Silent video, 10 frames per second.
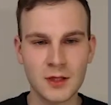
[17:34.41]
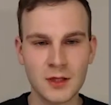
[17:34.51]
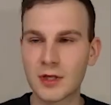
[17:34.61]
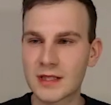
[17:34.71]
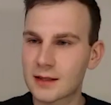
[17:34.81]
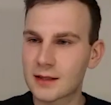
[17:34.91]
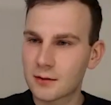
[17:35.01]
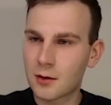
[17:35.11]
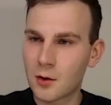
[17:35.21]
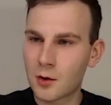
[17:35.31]
So
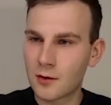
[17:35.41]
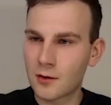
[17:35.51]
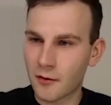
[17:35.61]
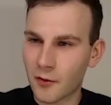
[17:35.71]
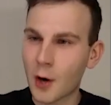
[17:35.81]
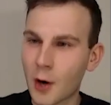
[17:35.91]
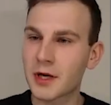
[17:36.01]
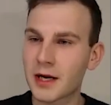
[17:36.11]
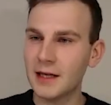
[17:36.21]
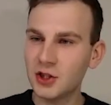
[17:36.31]
it's the
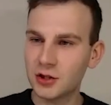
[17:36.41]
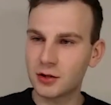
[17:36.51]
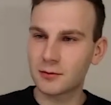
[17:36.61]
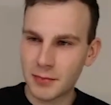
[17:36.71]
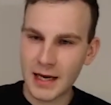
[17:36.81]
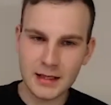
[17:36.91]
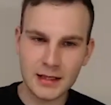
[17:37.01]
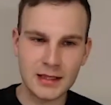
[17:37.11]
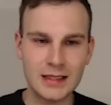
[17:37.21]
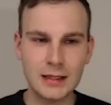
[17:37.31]
communication
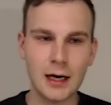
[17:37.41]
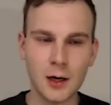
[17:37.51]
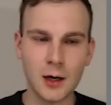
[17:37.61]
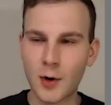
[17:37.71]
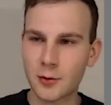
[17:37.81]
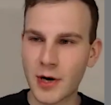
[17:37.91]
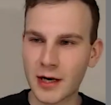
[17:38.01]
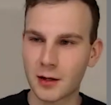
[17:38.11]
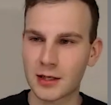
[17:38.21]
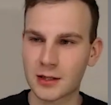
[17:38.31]
patterns here are quite
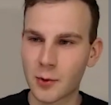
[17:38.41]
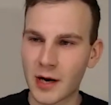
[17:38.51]
regular.